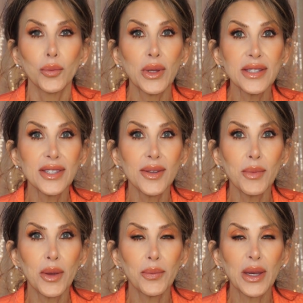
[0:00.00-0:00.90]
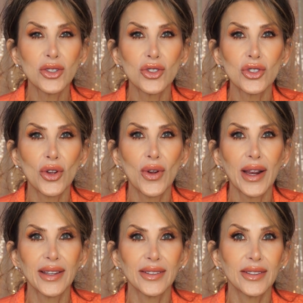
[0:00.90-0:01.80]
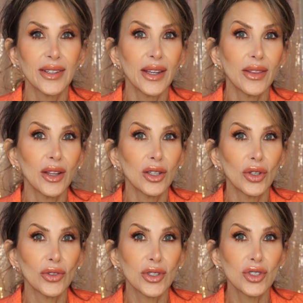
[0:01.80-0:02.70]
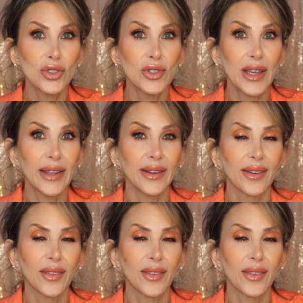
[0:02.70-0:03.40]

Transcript: Please send me a picture so I can see the look that you did.